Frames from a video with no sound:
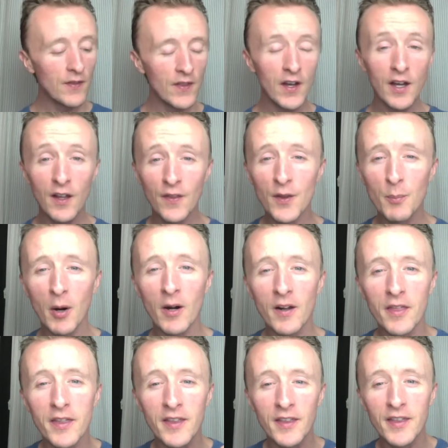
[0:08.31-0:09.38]
The the part
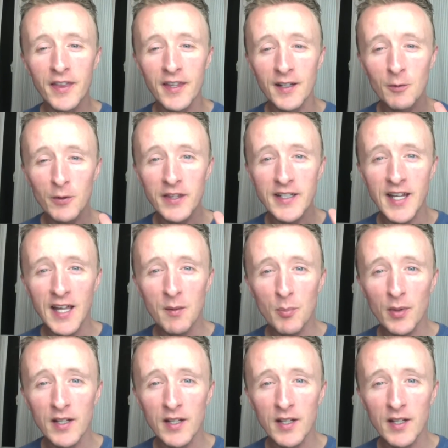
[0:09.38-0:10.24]
of the thing with the tape